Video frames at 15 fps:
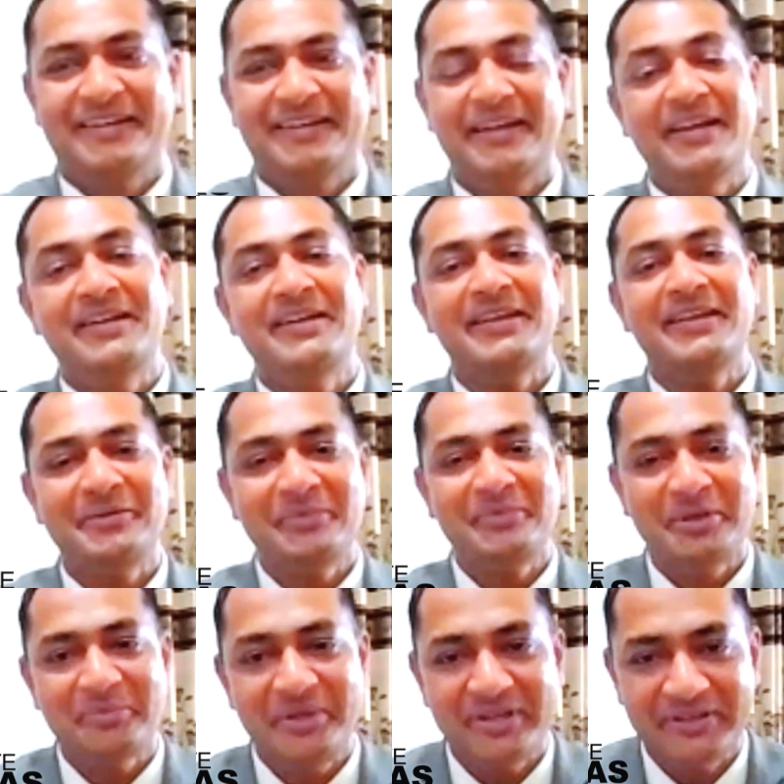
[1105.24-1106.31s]
NDA
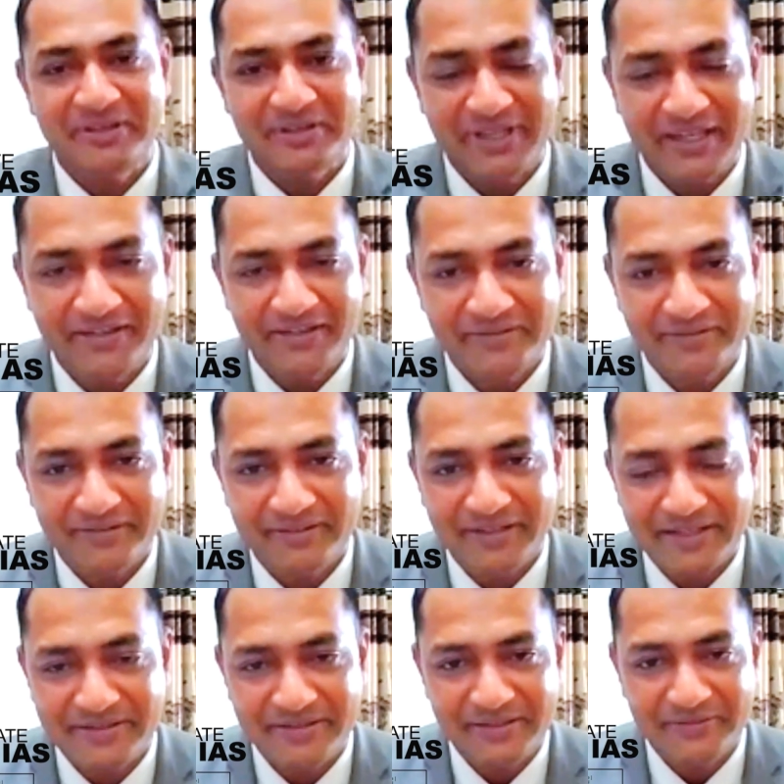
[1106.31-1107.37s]
may be a case,
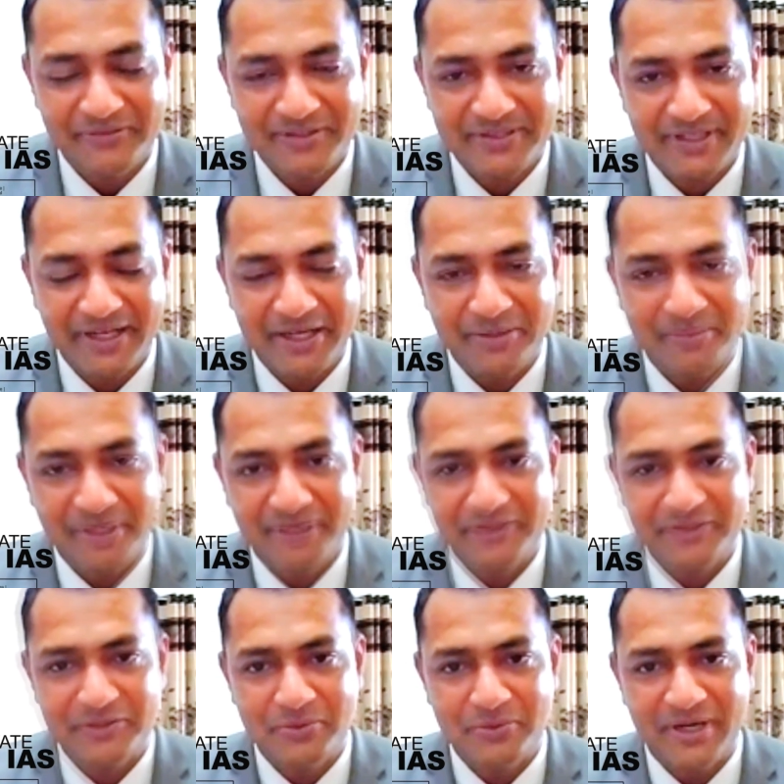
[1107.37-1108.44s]
National Defence Academy.
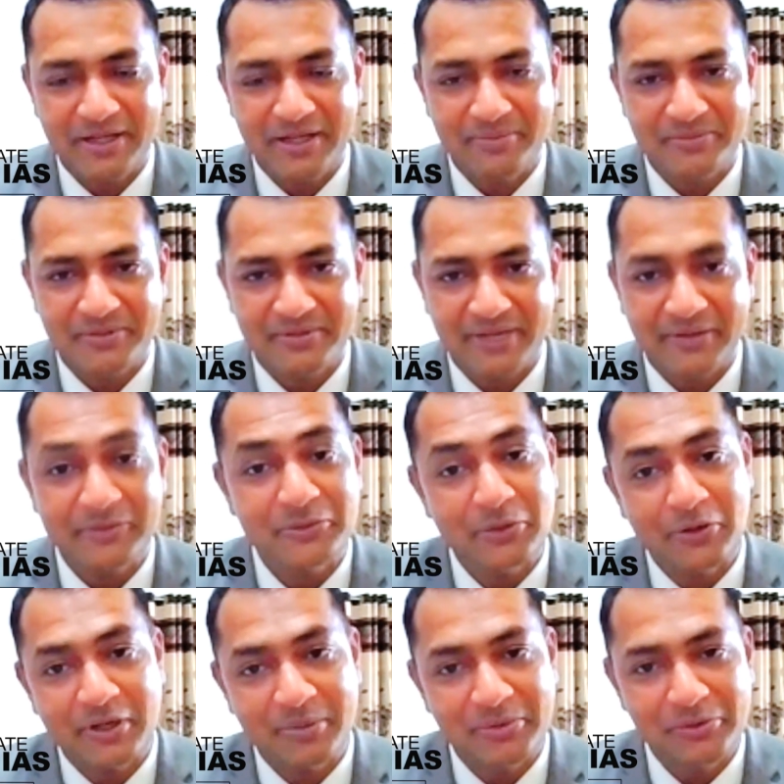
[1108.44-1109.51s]
First 2 attempts I was
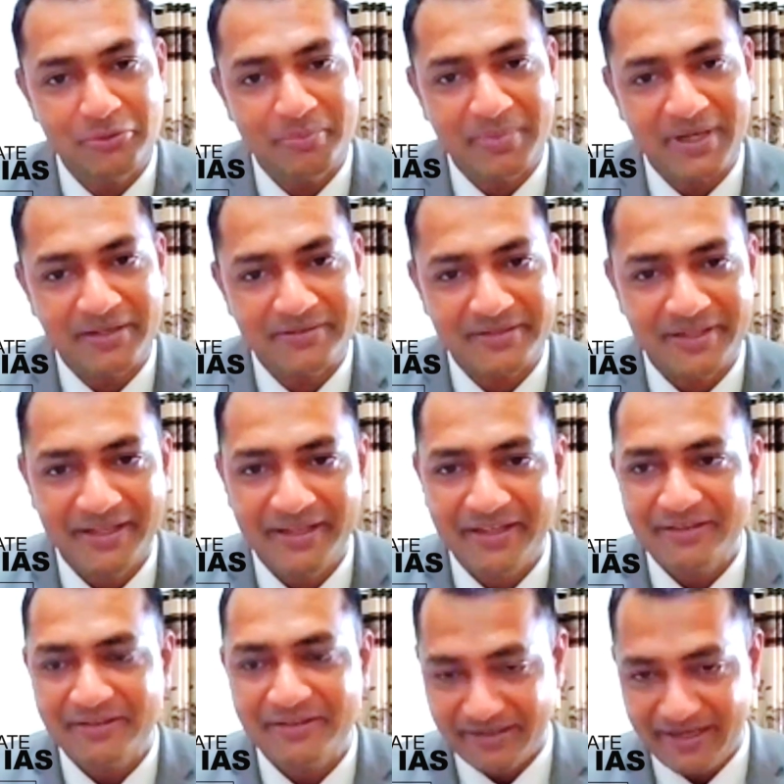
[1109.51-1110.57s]
not able to pass.
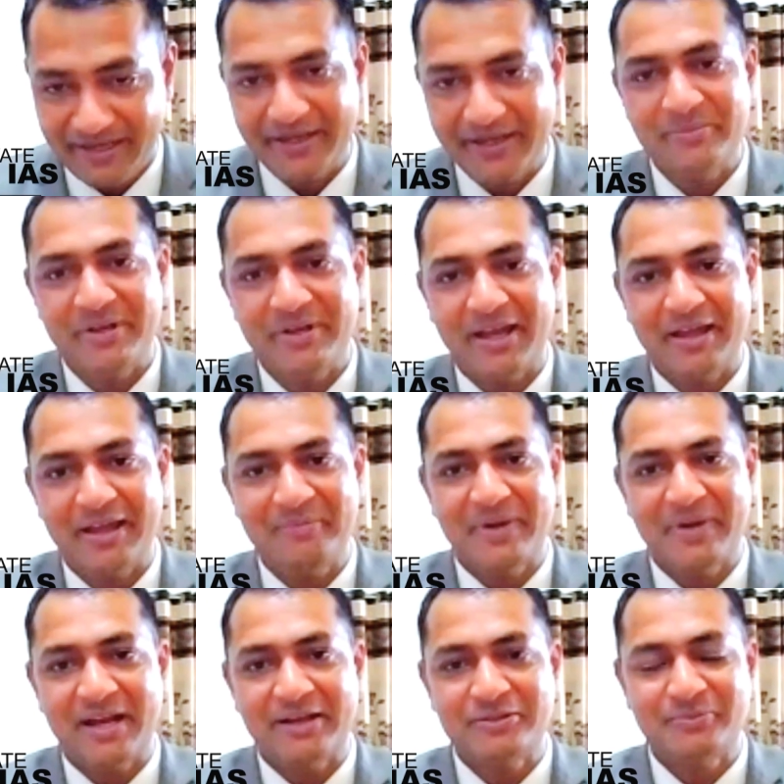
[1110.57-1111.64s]
Third attempt I
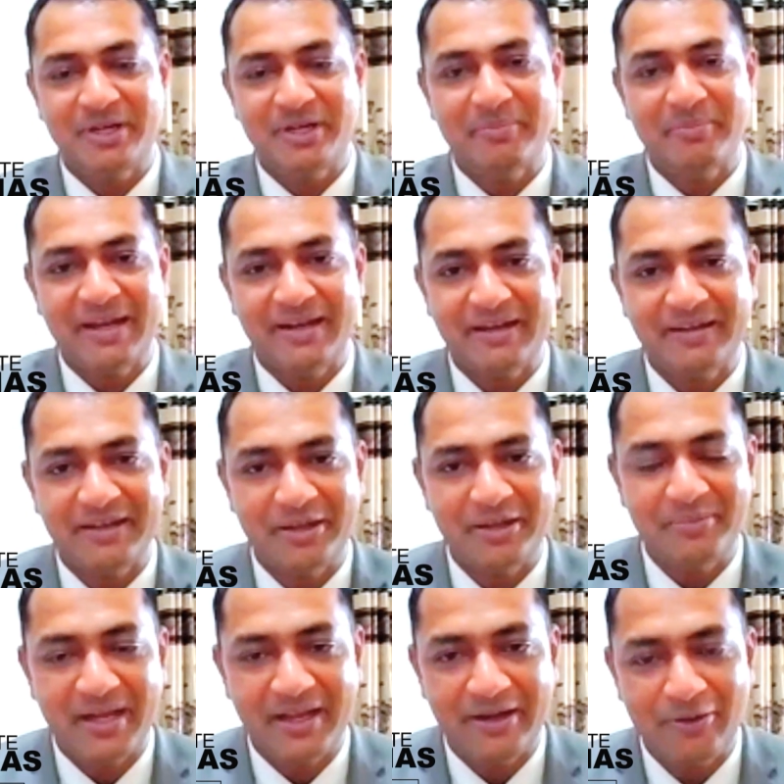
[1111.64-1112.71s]
passed, but by that
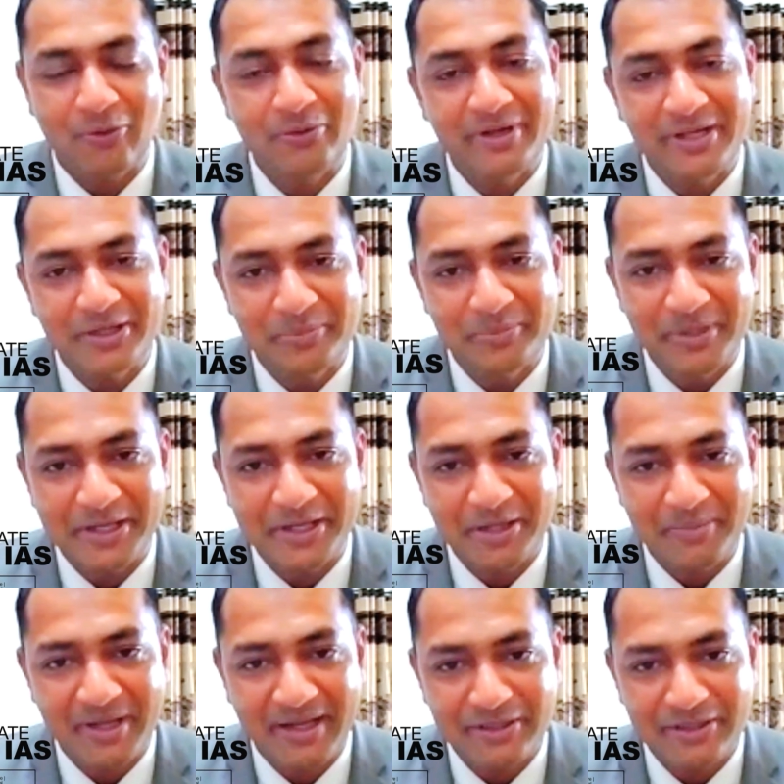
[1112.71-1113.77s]
time I had already completed
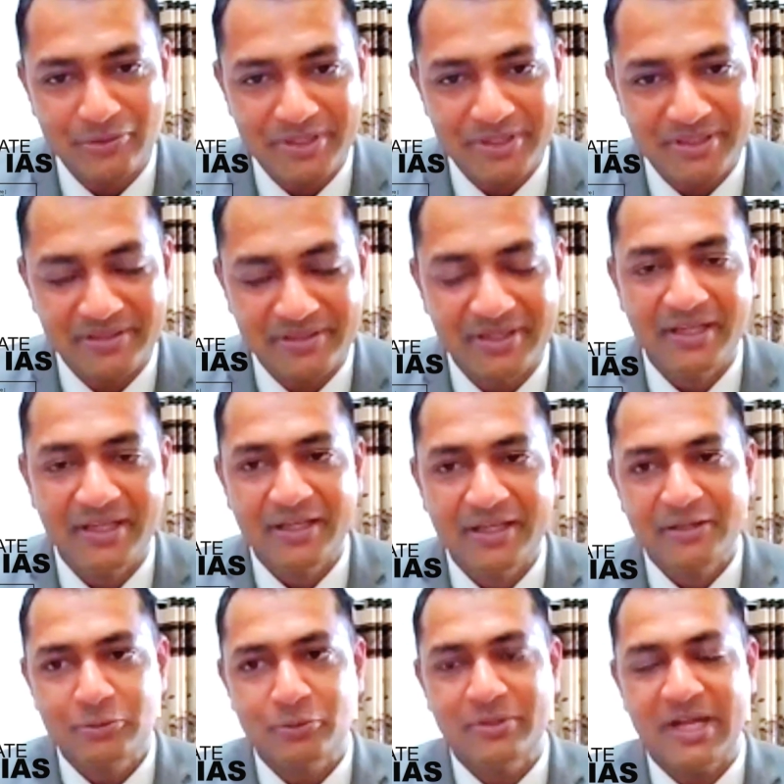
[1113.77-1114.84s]
my graduation.
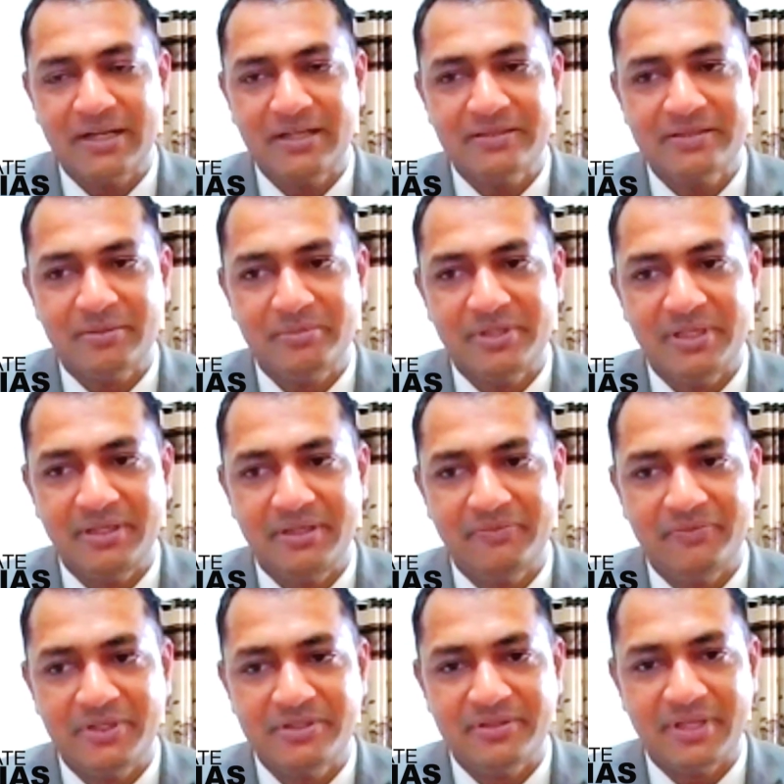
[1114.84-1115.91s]
So that is
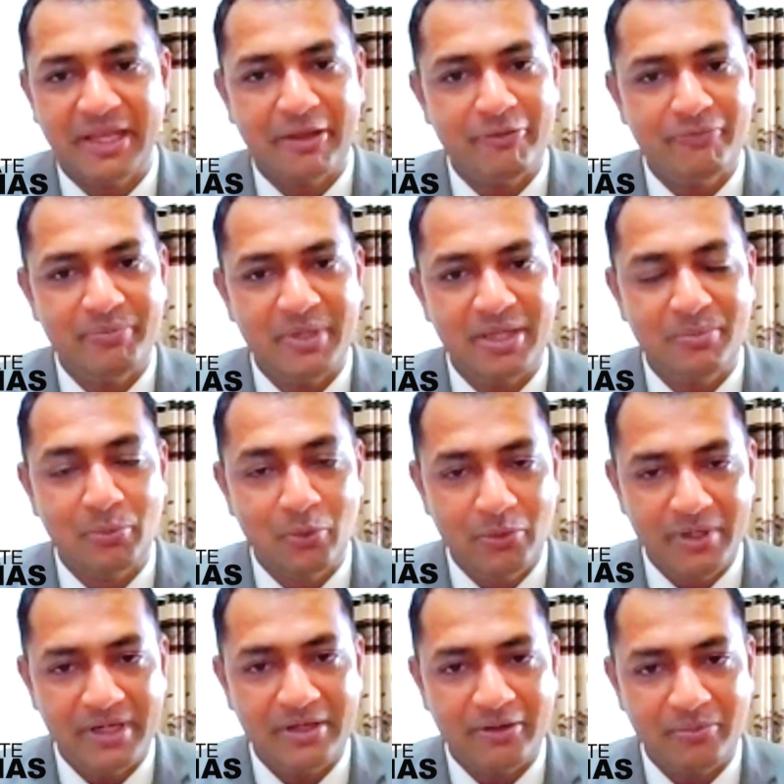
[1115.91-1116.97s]
something which gave me more
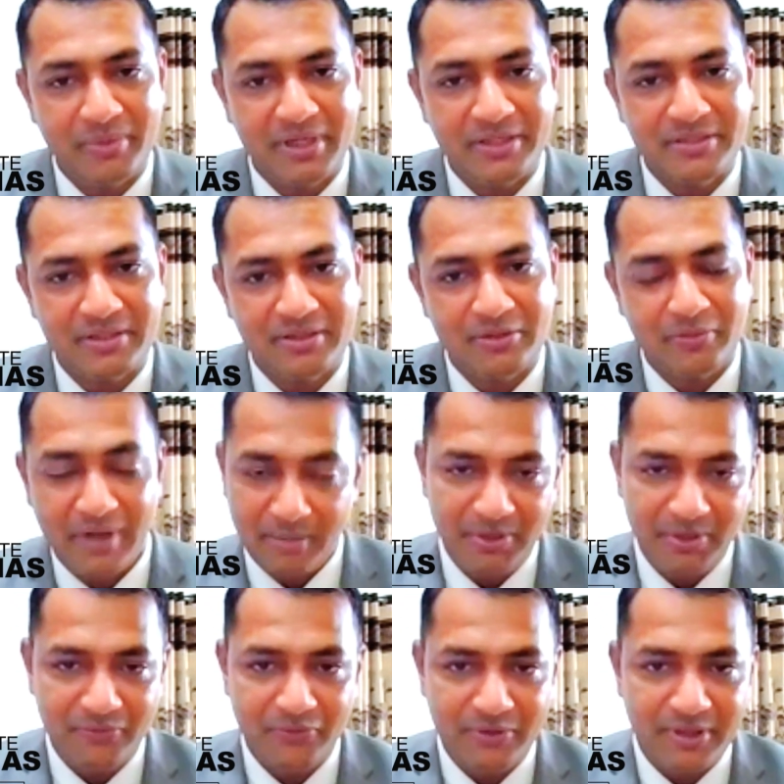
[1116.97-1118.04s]
determination to
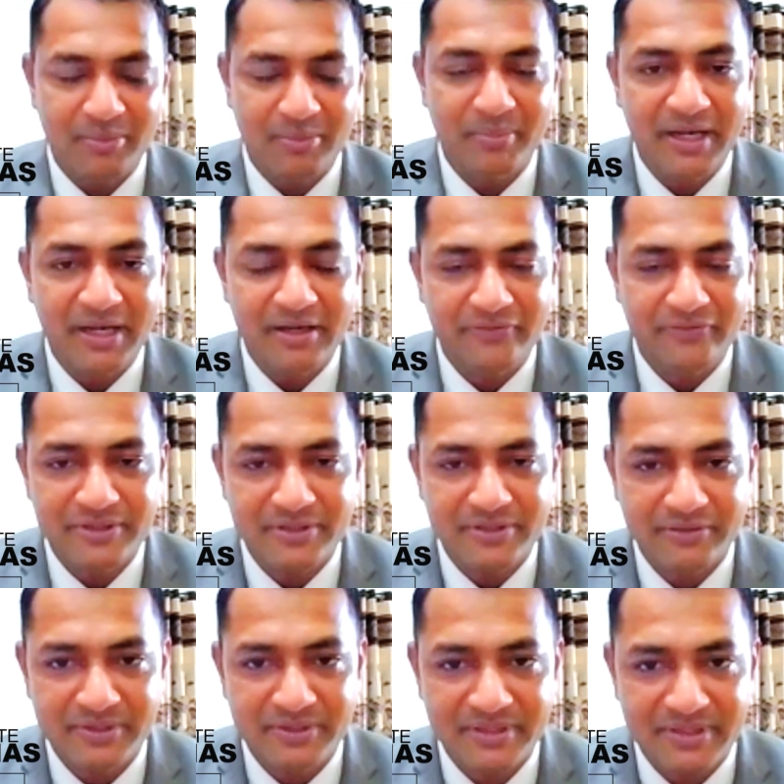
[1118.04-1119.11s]
appear for the Combined Defence
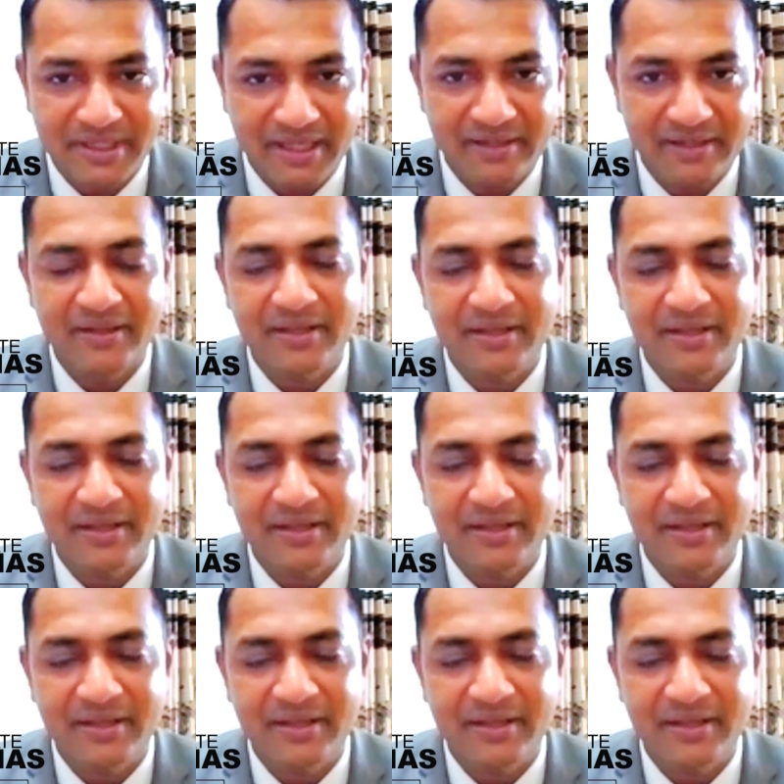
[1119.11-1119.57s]
Services again.